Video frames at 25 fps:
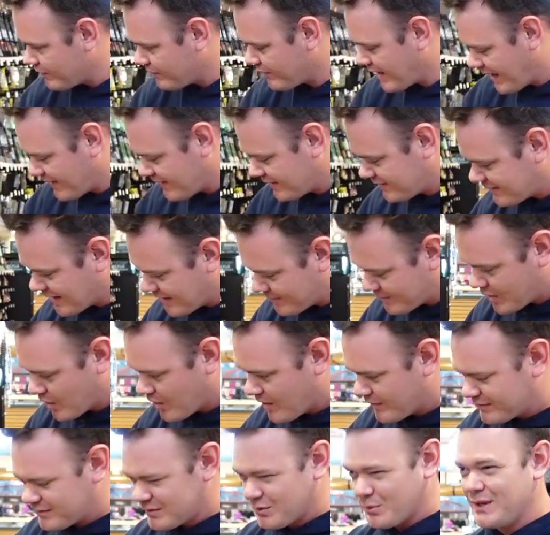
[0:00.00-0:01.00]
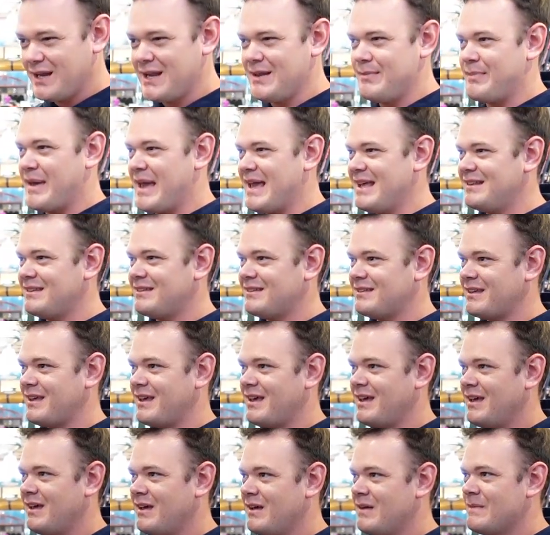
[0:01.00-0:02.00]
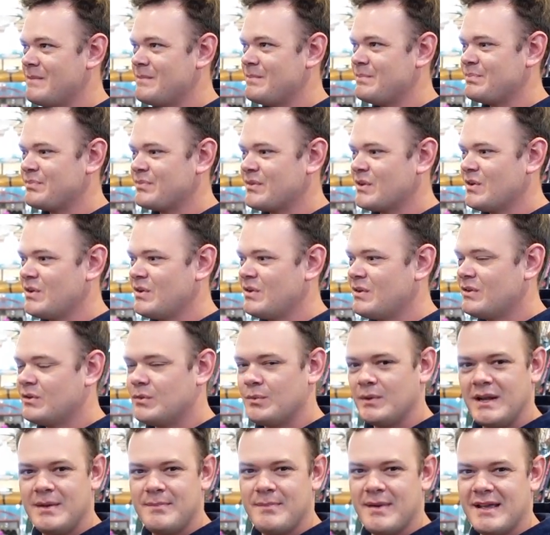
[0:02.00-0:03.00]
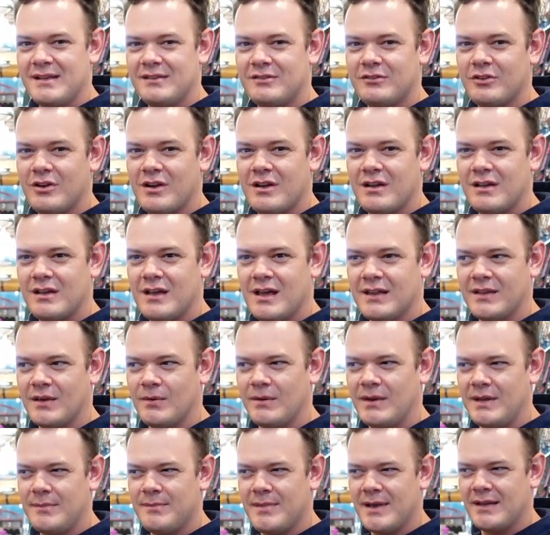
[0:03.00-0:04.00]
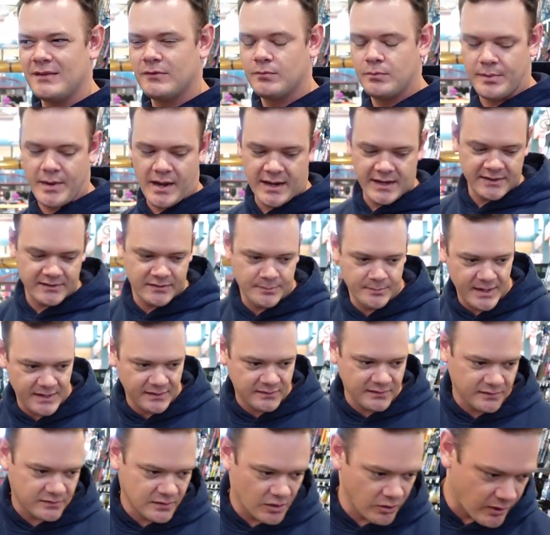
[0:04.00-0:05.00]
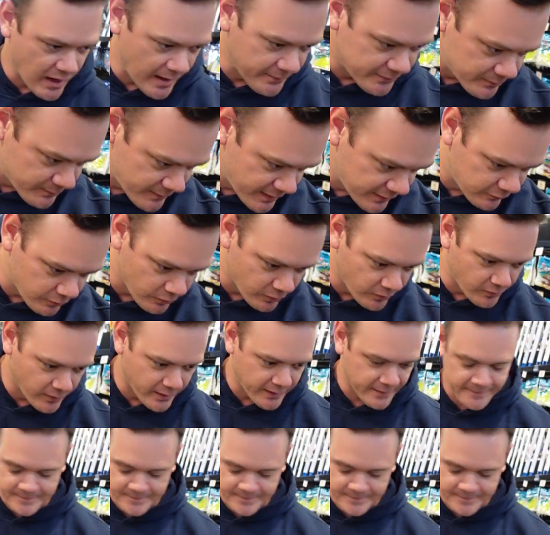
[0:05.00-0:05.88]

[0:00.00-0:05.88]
We've got the Zebco. Do we need baits? We need baits, Trey? I think we need baits. Probably need some baits. Let's go grab some baits real quick.